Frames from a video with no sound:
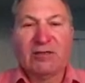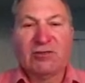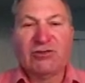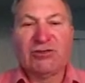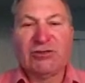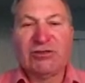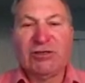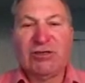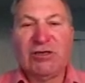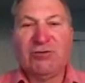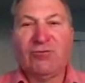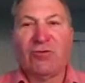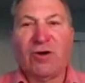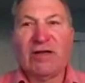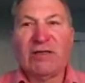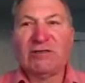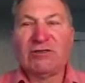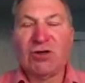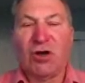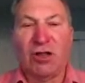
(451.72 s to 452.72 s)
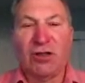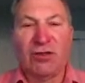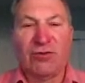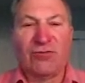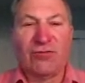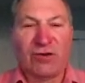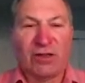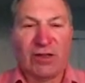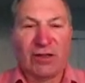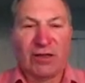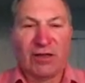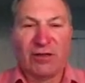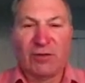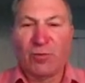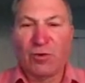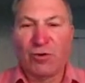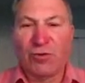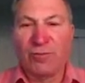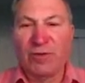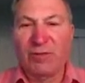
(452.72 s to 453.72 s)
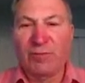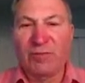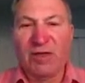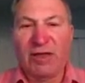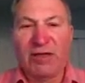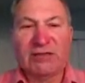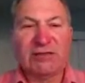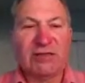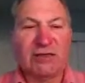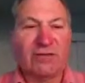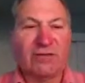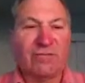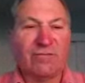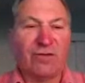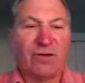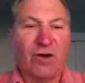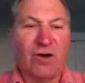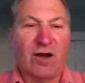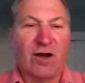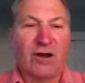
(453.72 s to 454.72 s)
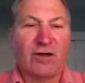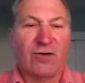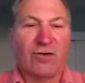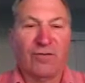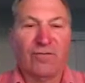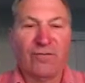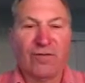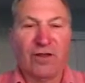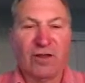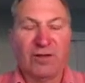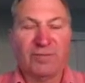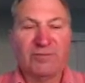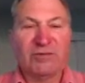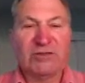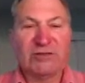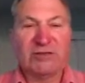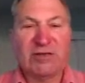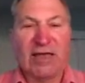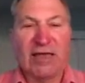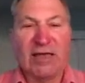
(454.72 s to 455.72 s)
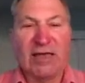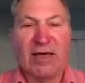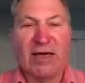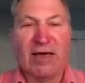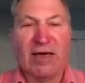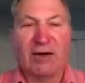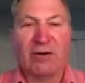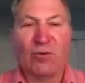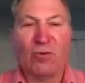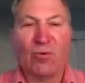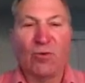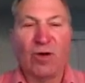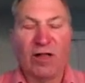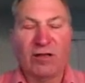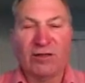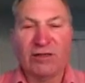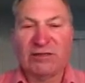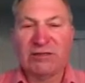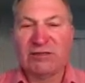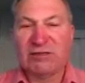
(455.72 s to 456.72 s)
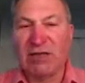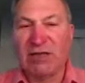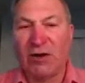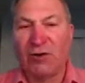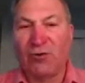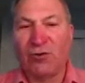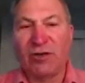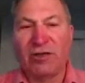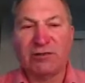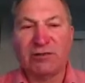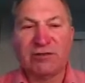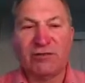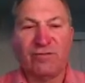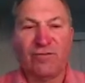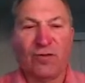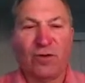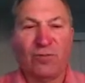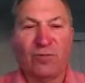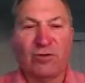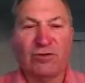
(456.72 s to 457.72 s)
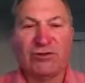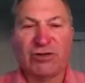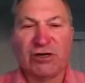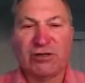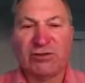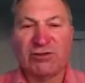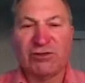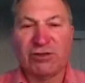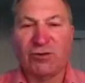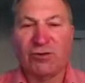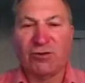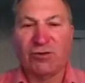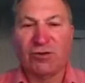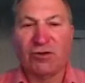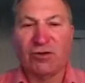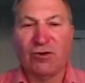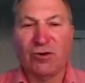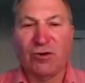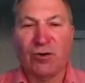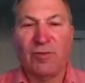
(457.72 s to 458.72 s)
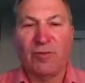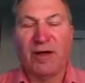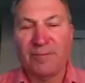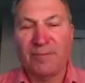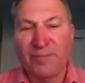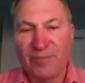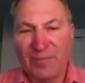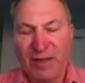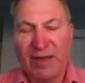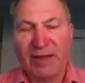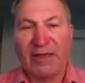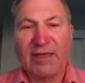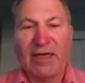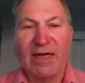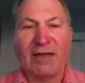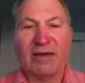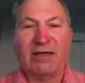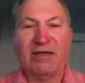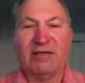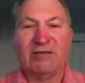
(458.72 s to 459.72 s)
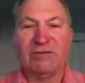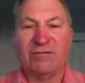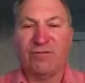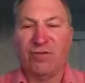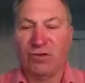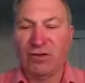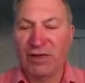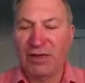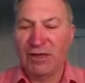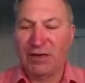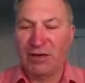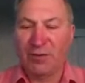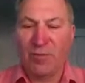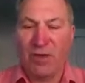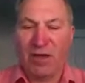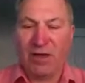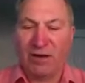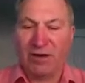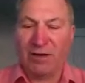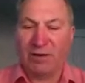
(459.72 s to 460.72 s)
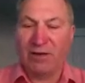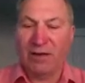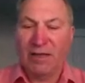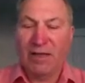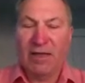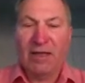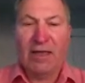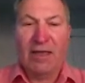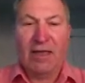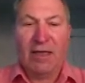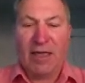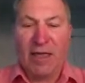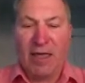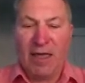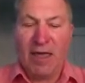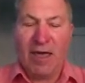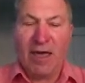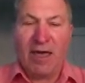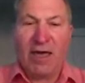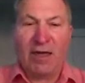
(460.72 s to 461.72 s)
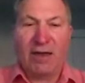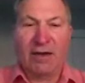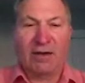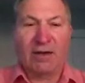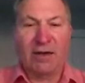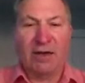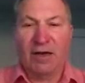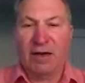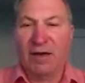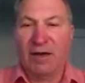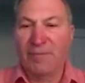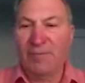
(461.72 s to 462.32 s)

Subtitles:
She runs all the drilling in the Permian Basin for ConocoPhillips. And Weldon Stout is a former judge in Oklahoma. Again, he's fully independent. And